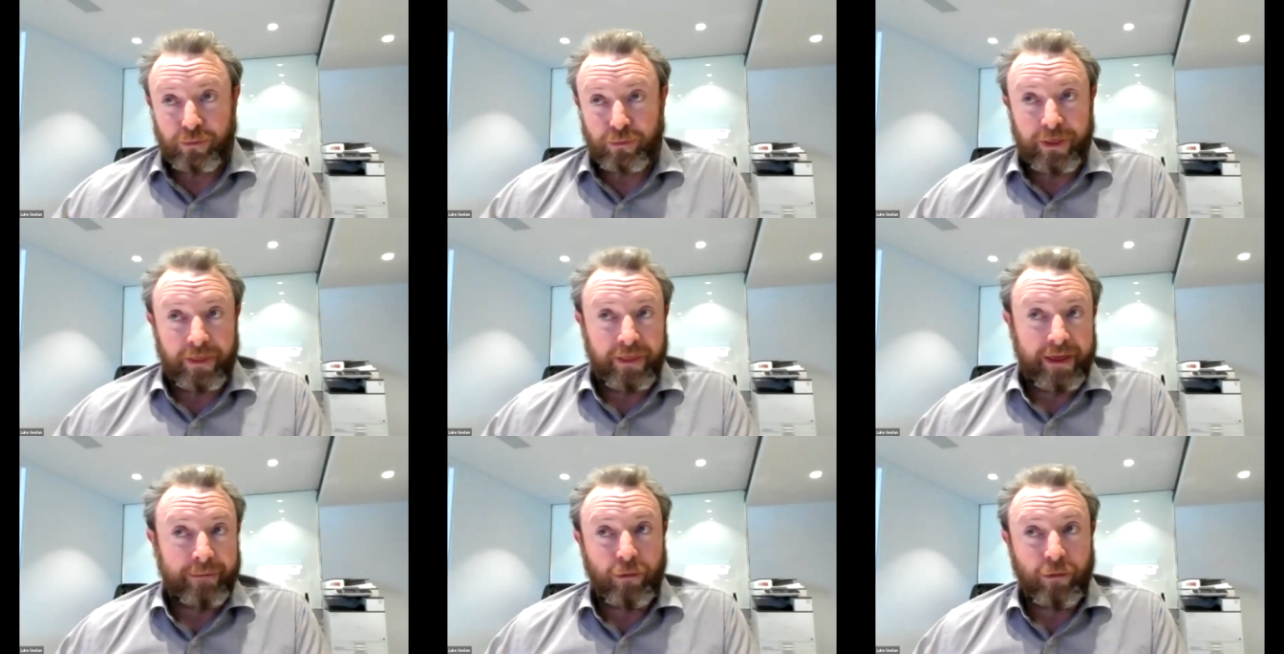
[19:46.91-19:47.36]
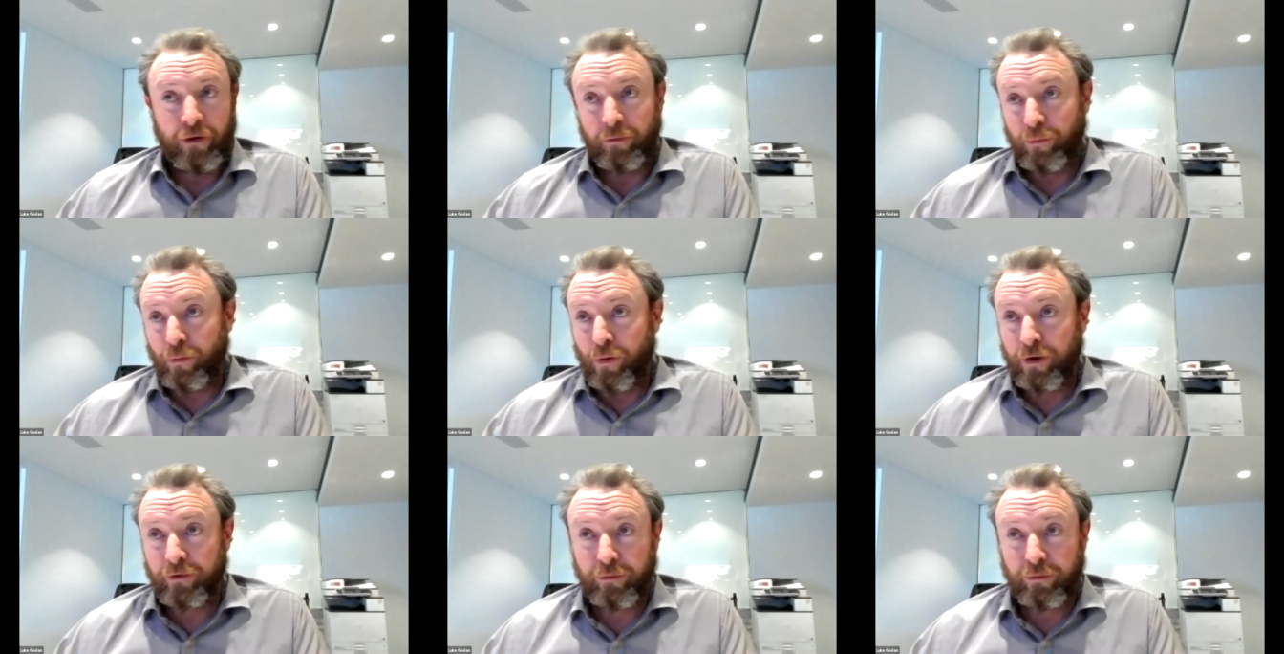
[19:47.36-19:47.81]
whether they might
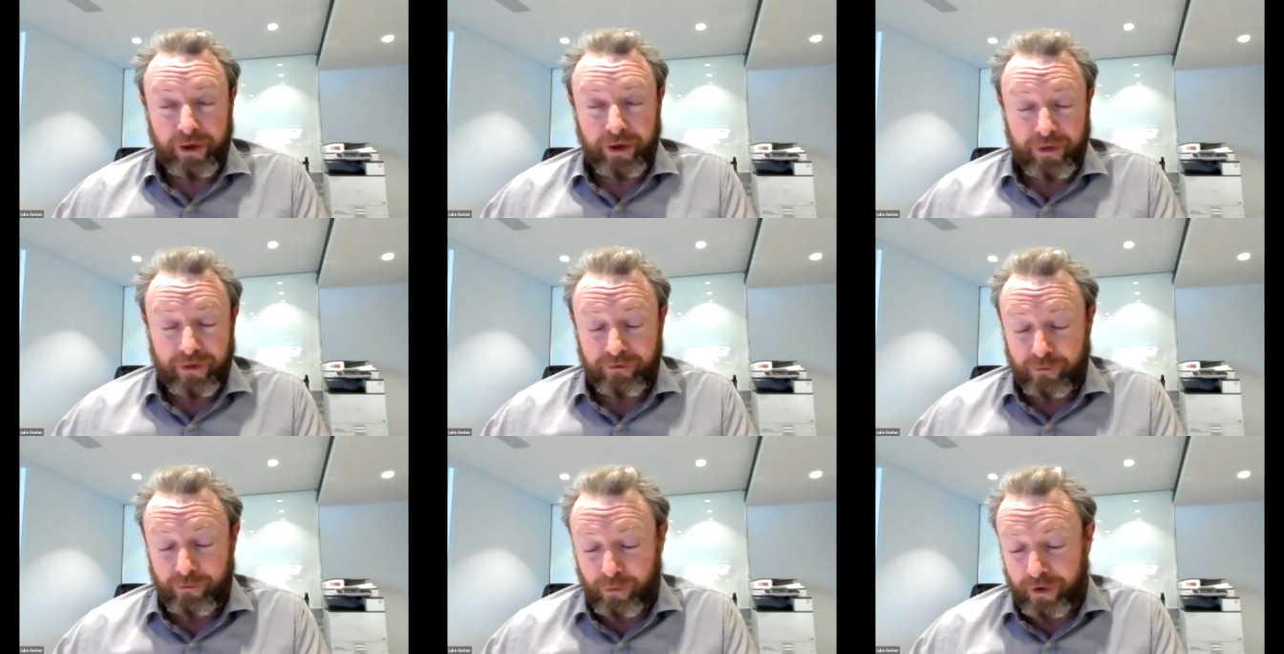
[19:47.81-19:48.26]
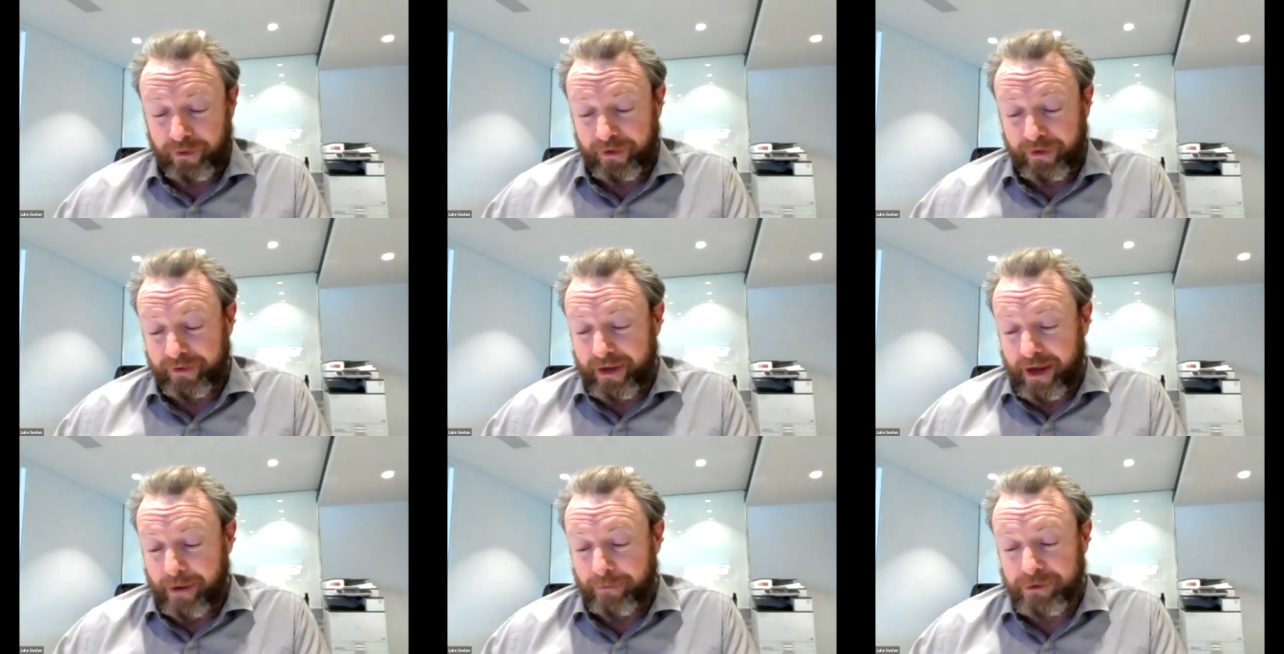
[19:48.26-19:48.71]
have worked for one of the
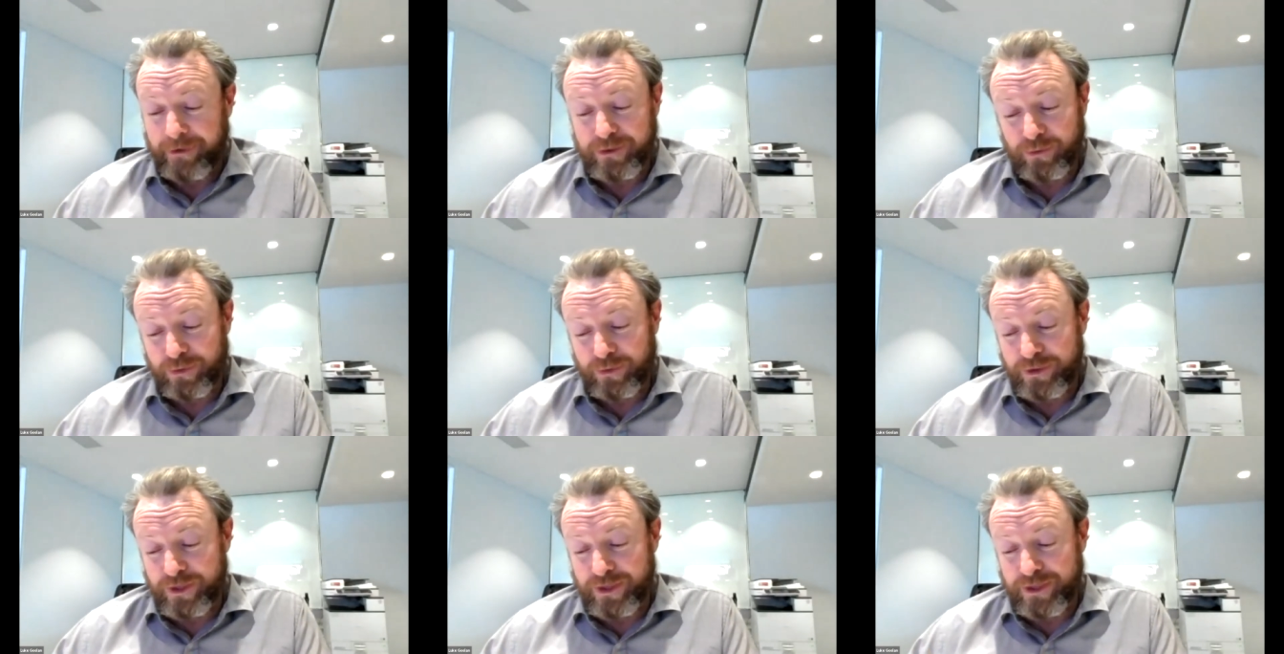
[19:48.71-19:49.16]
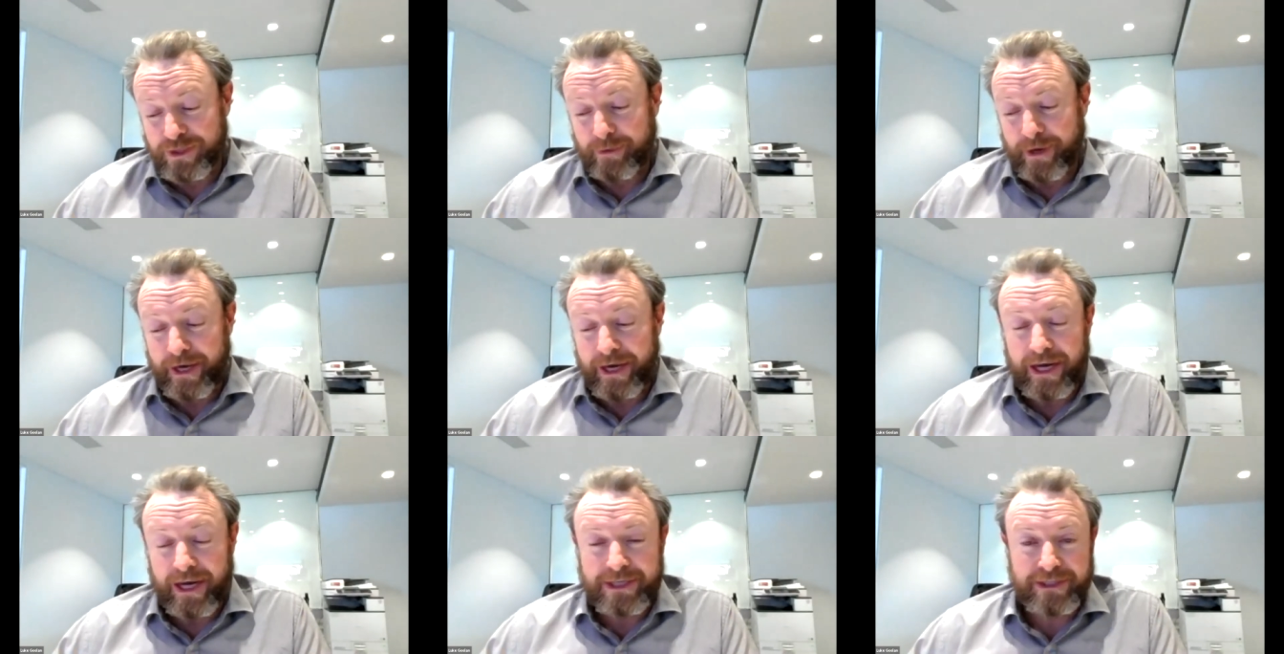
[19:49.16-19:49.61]
other companies, or just
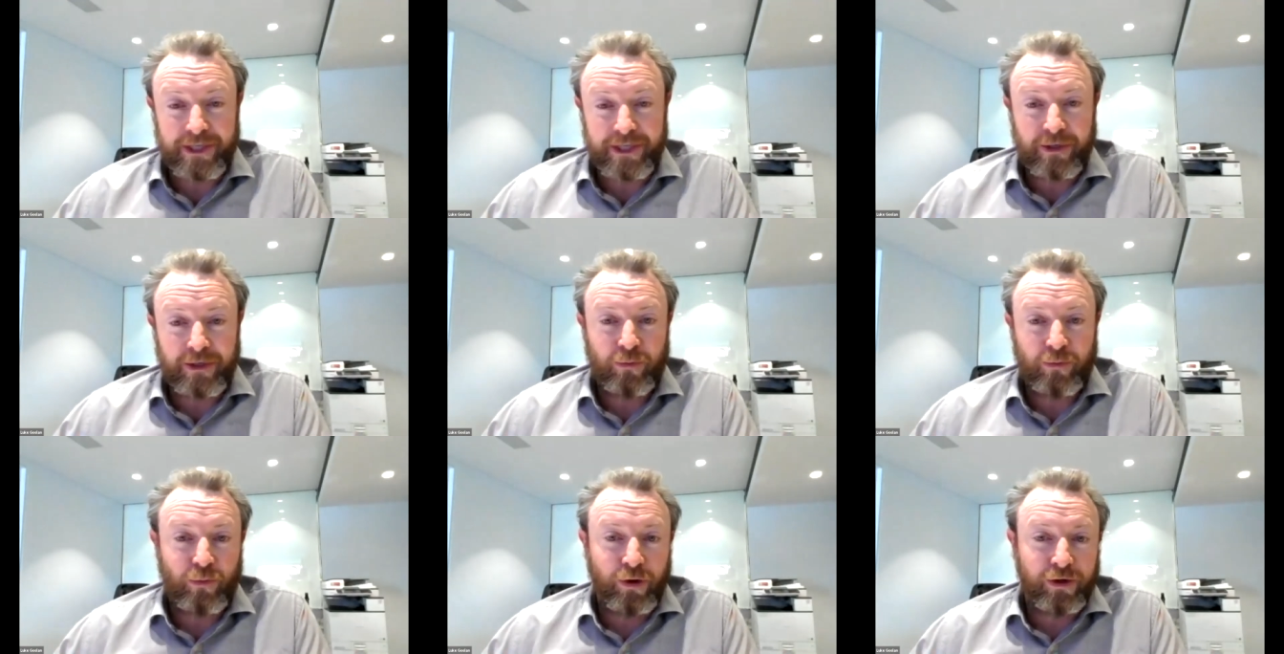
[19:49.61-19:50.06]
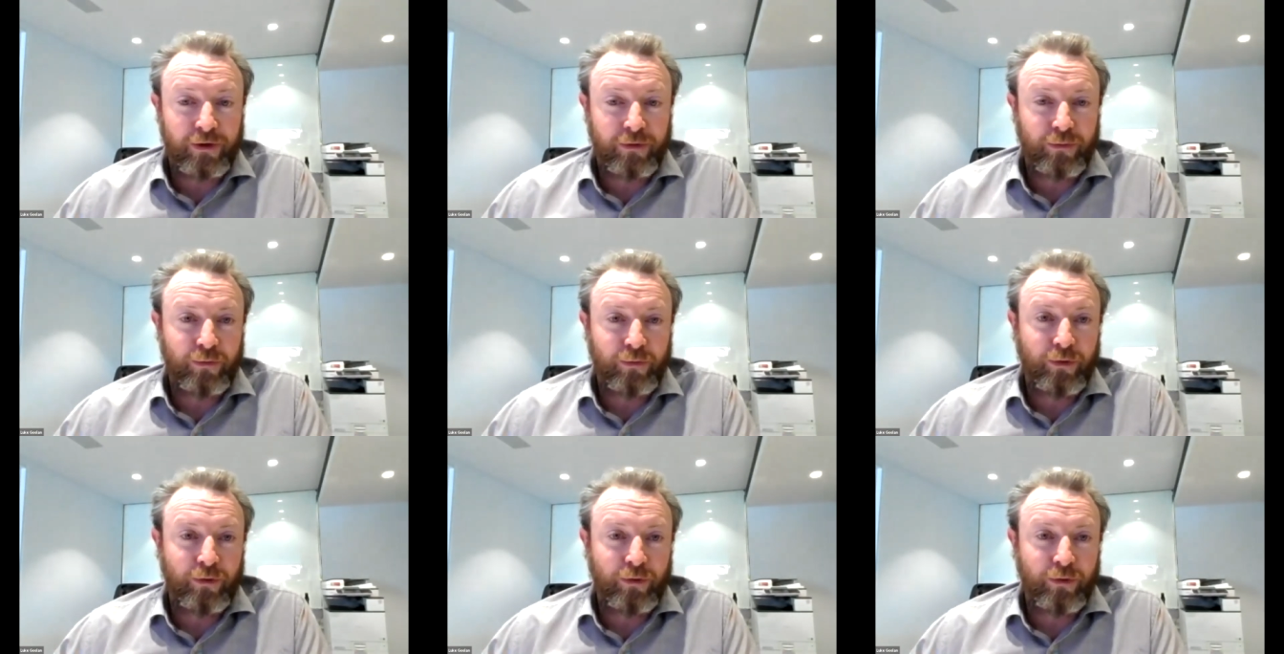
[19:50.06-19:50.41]
about asking what